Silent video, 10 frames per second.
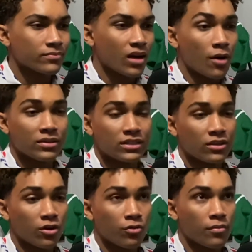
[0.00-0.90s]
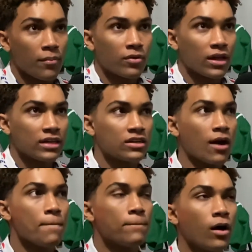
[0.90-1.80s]
obviously I don't remember that
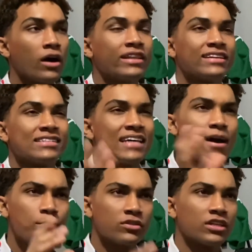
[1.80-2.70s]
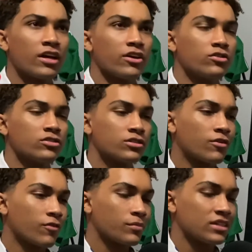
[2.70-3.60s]
time, but the samples that he uses are
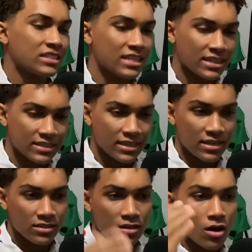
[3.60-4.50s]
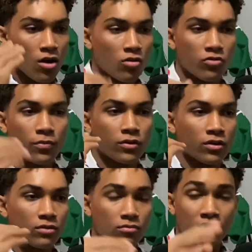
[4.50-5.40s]
from the 60s or from the
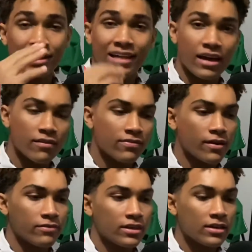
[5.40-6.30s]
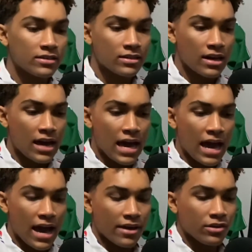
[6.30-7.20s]
late 50s.
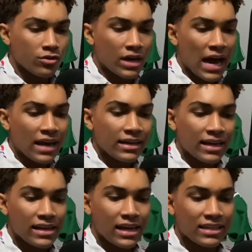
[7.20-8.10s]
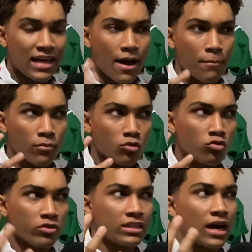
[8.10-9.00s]
And you kind of get like that
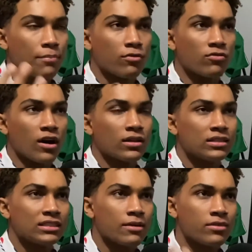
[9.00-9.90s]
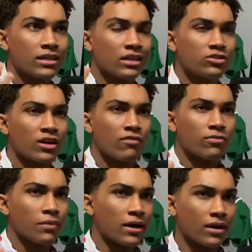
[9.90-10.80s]
movie type of vibe, the same thing that you get
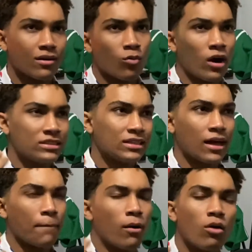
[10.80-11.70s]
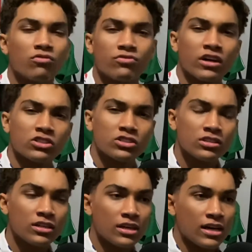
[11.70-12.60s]
from like watching like Pulp
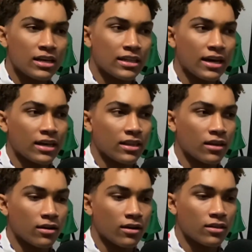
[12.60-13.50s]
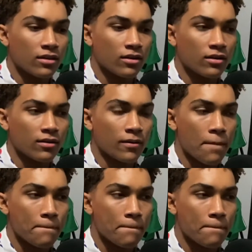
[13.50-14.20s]
Fiction, like in the